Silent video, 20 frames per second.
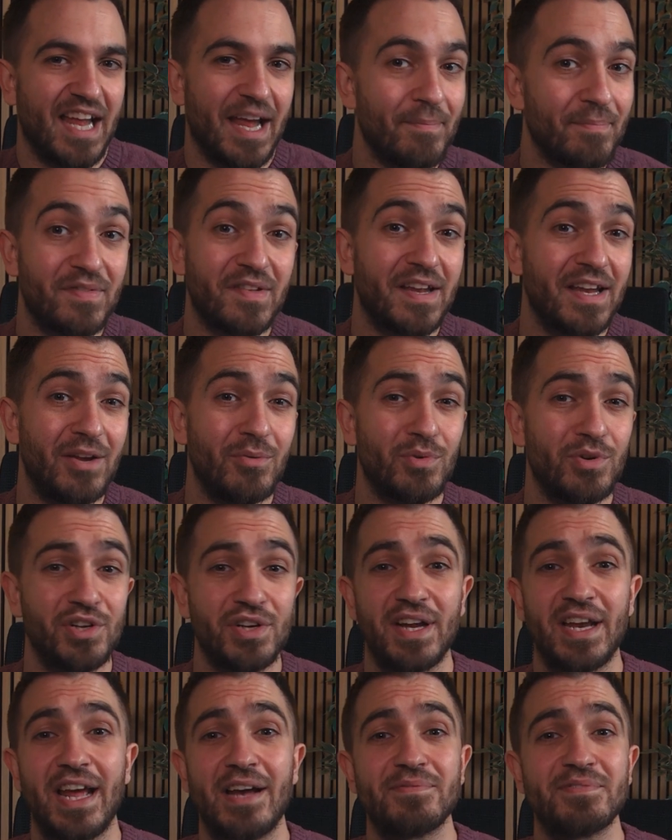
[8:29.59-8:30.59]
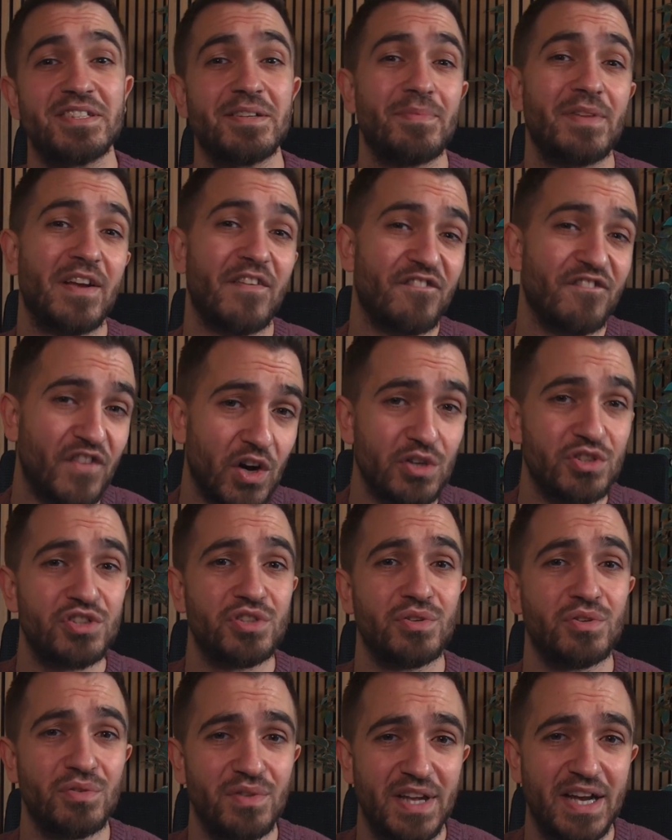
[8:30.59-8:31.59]
empty when you could have something
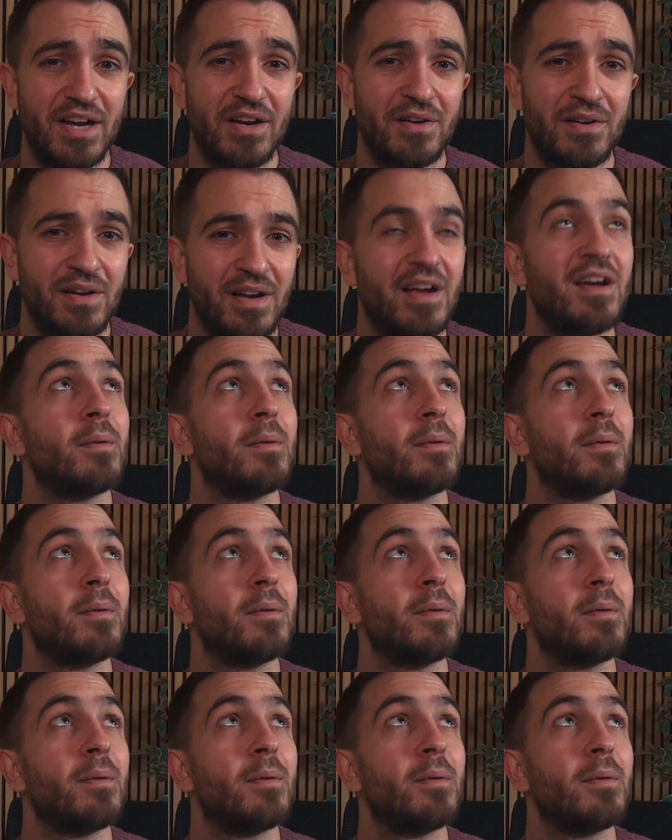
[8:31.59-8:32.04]
functional there.